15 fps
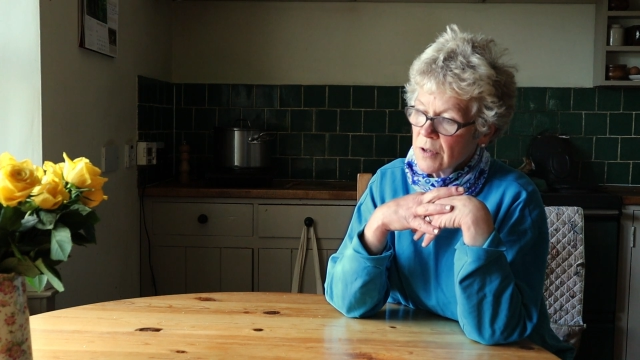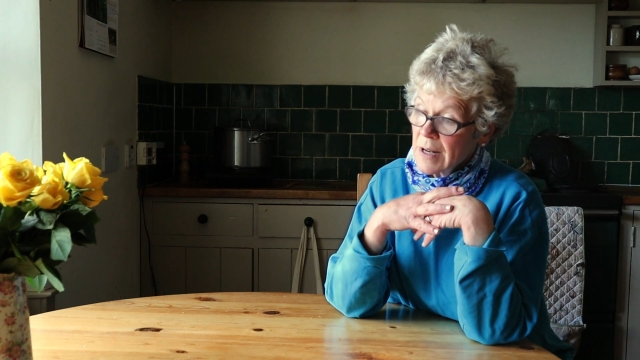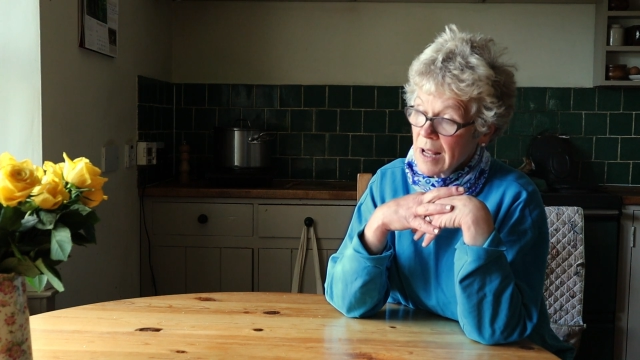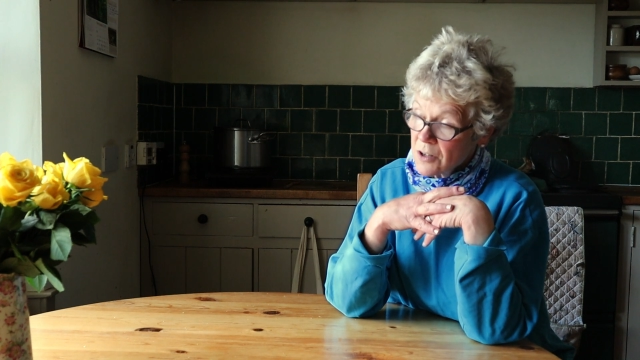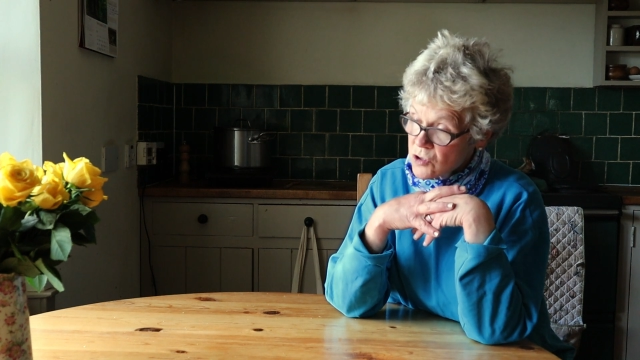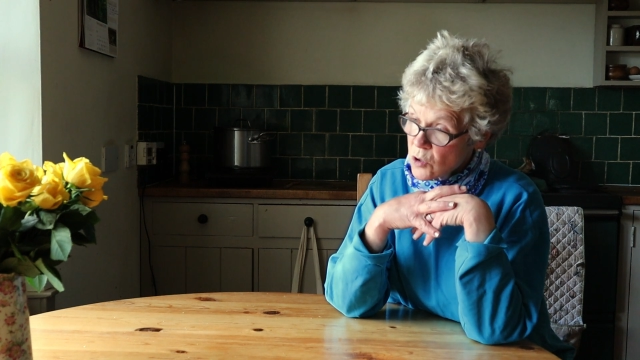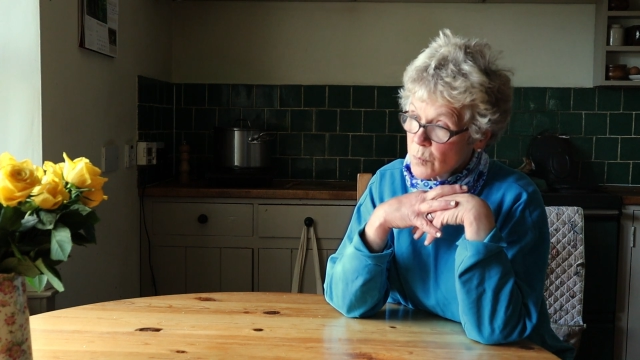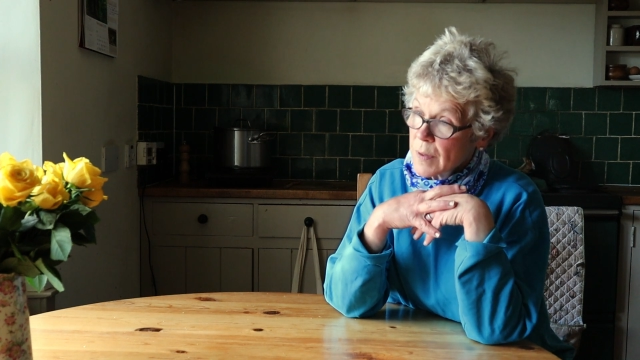the
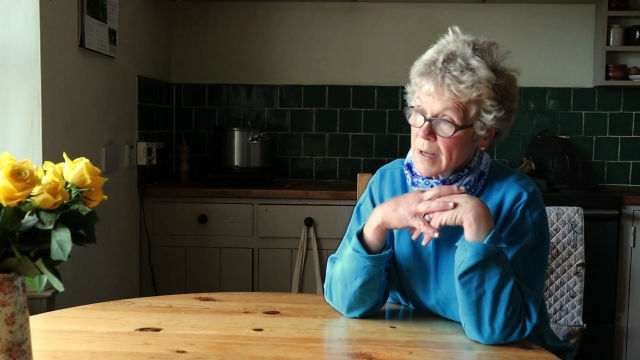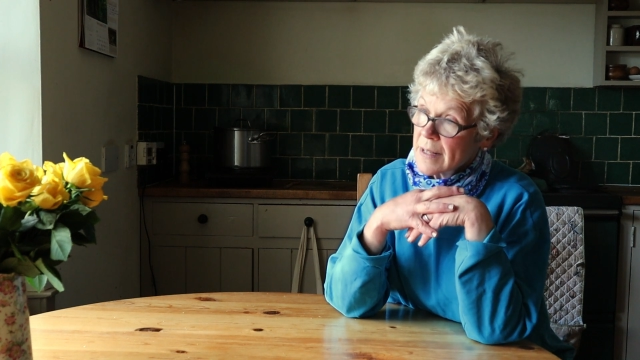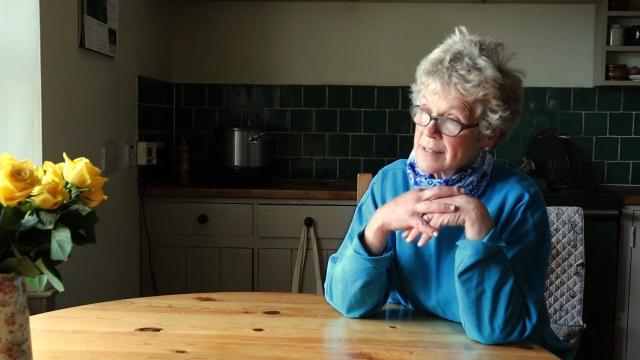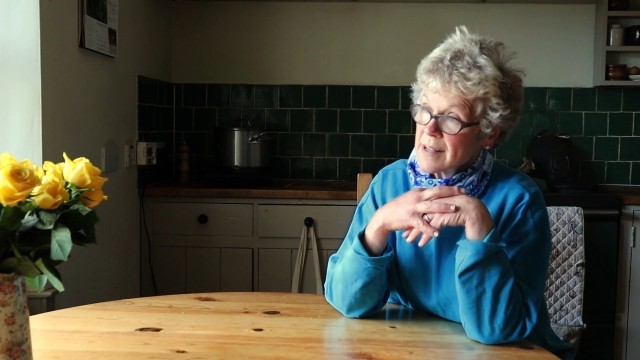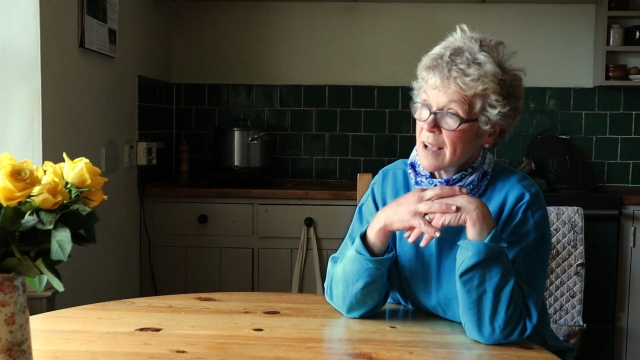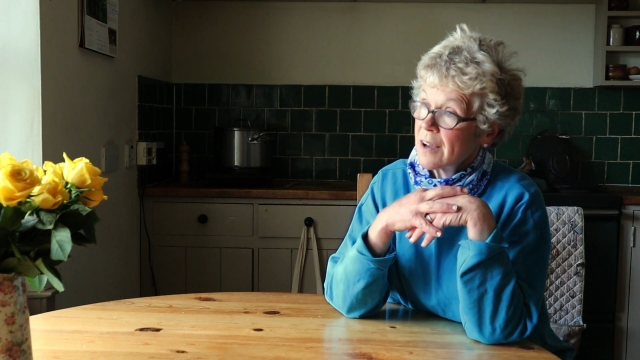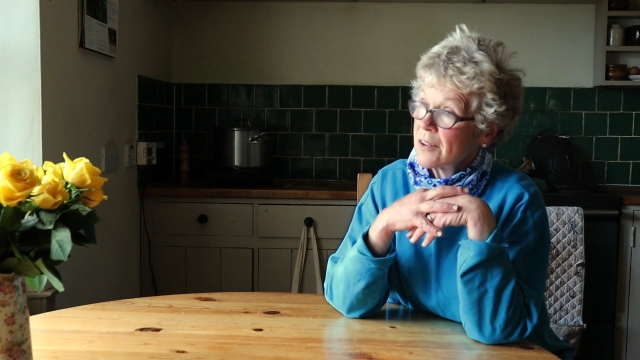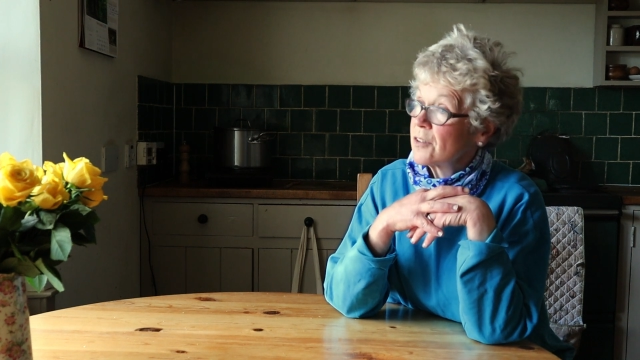natural
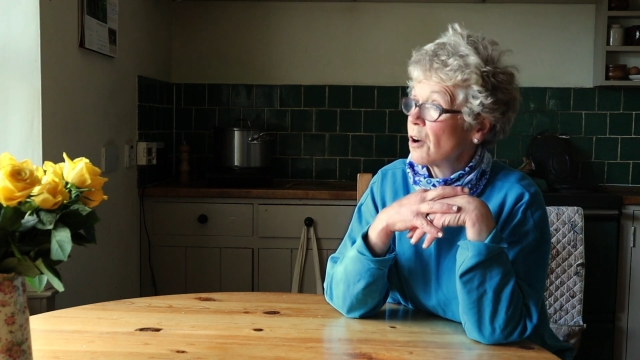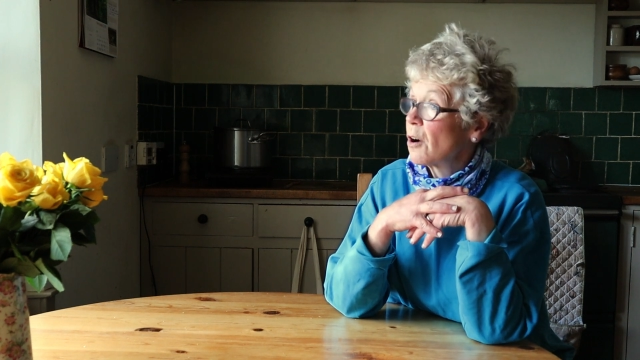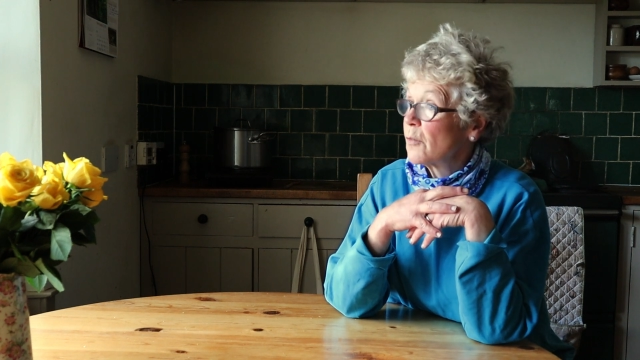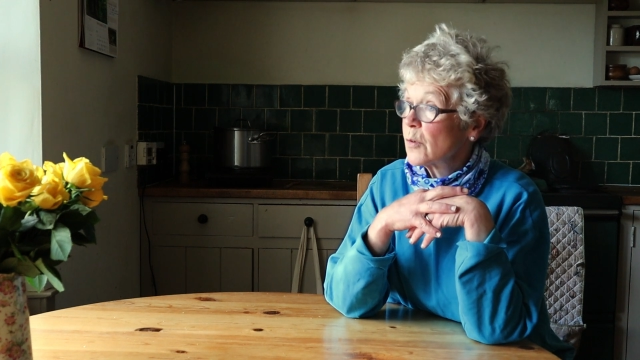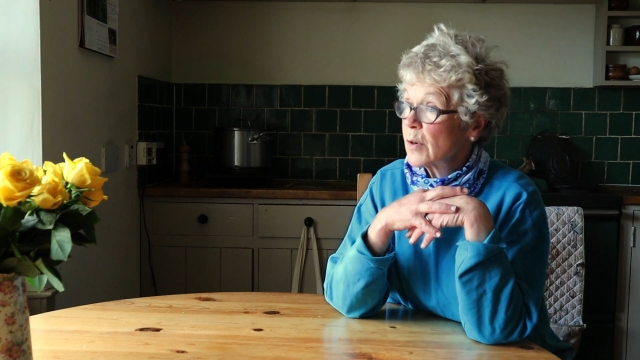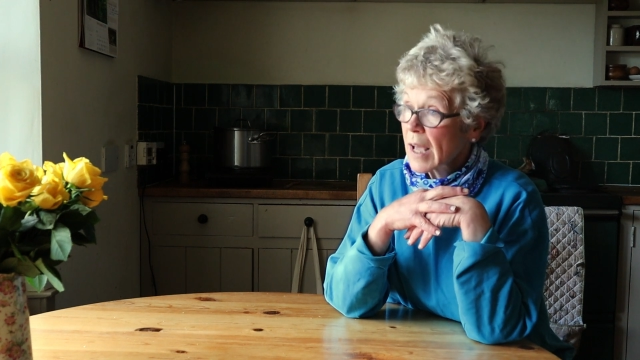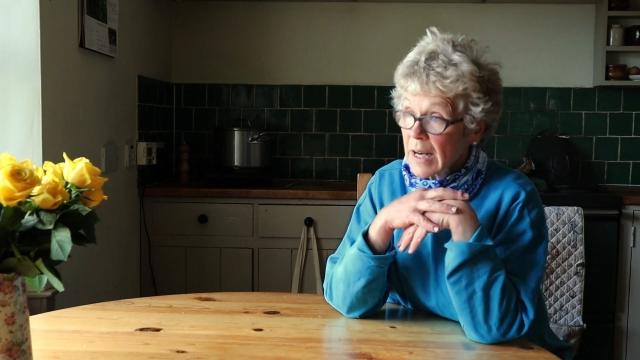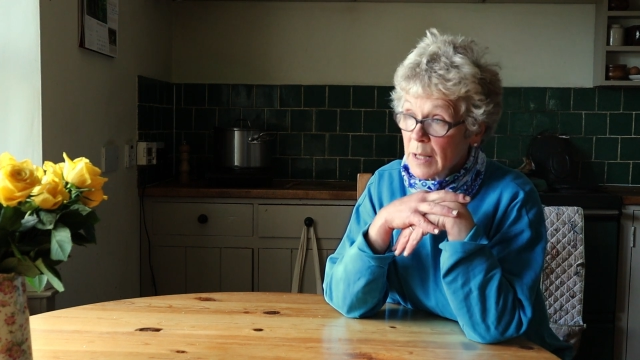breakdown
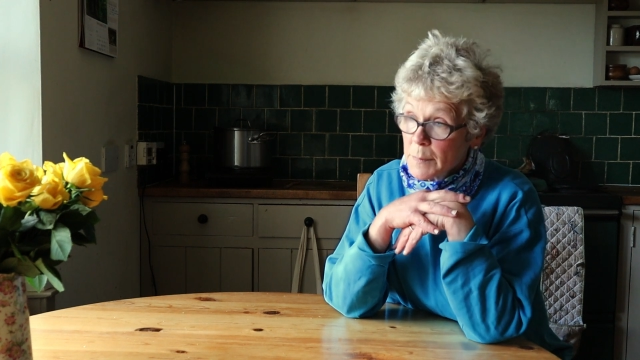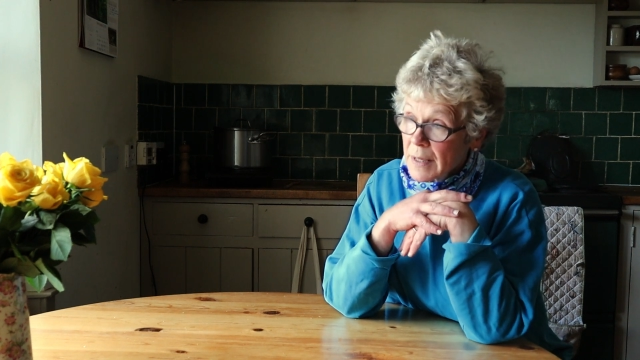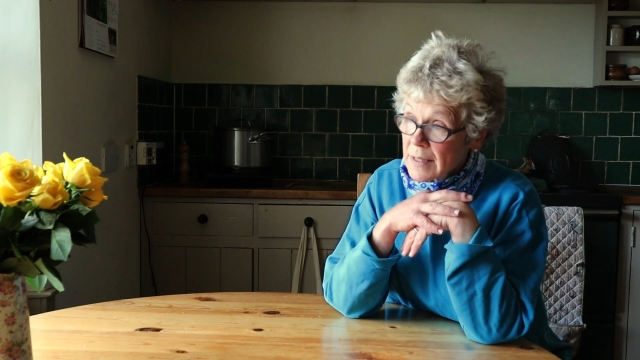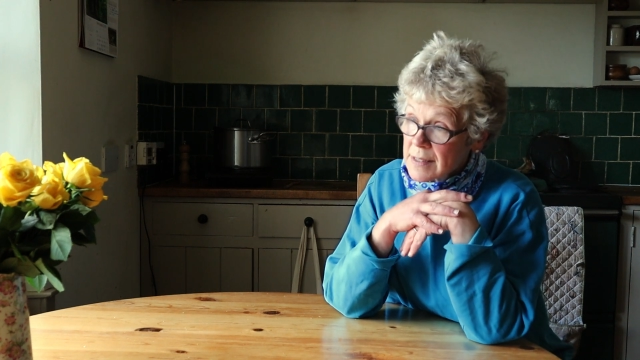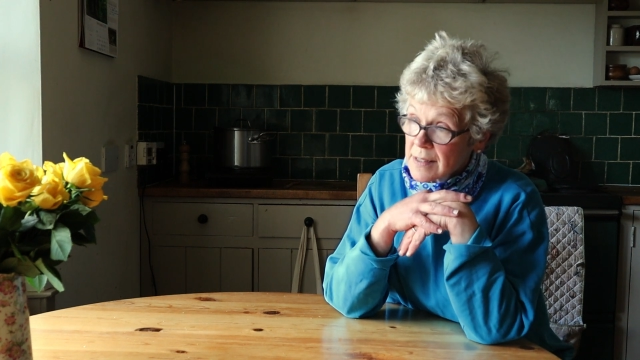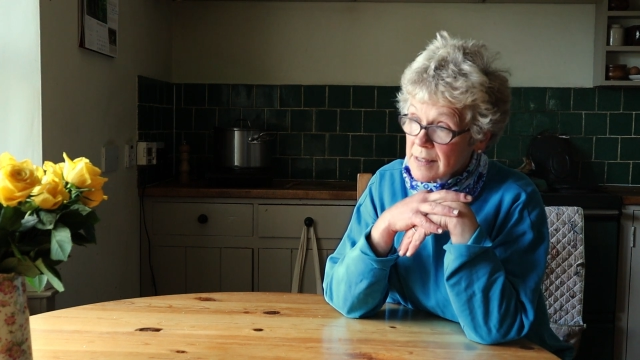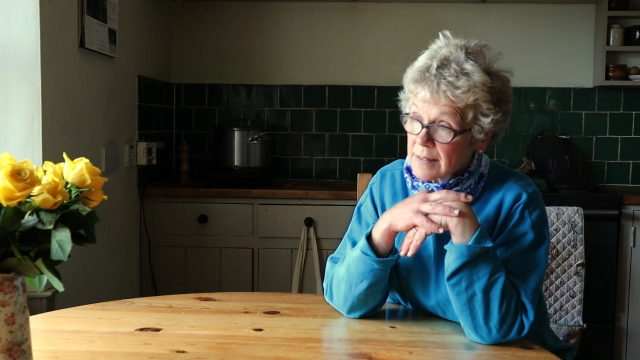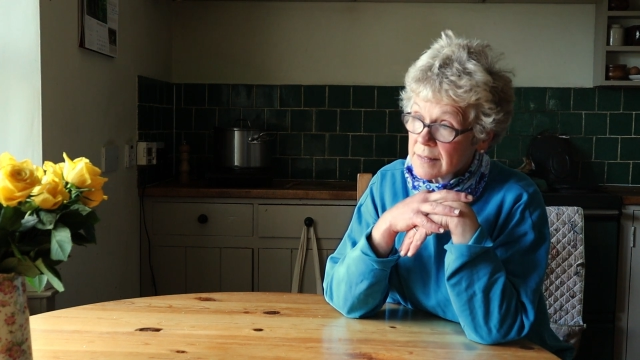of organic
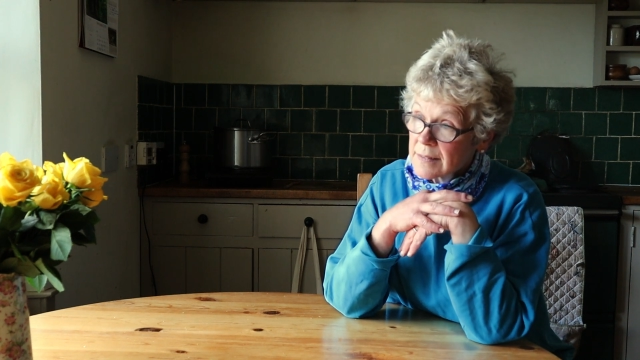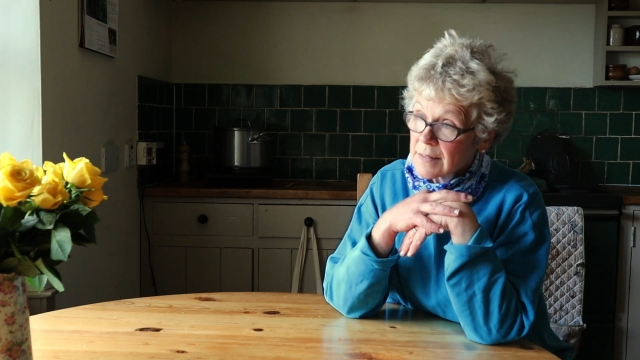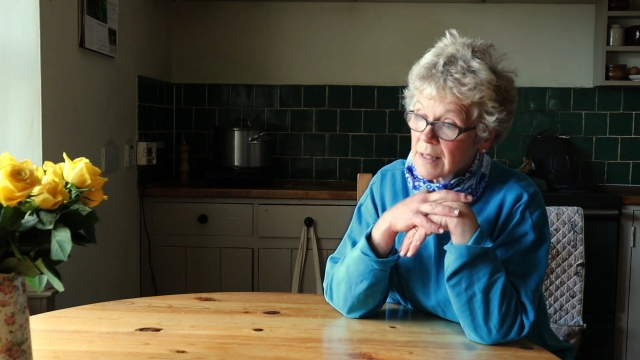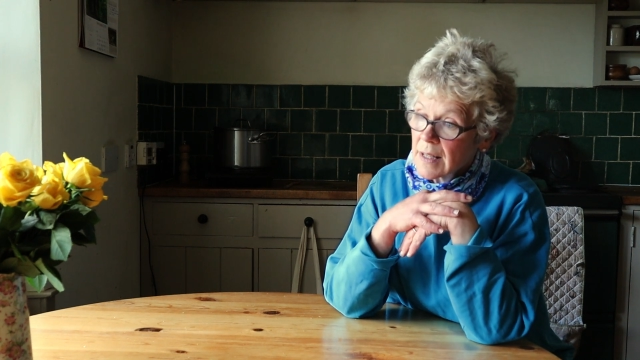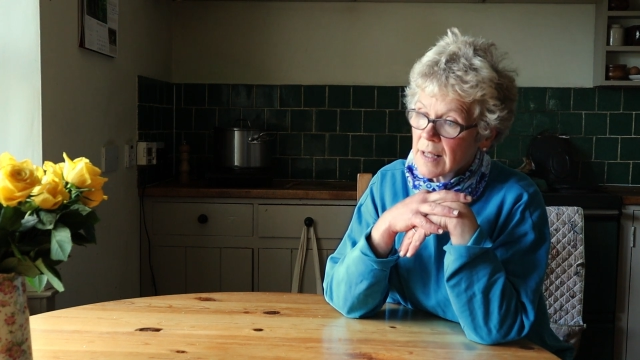matter,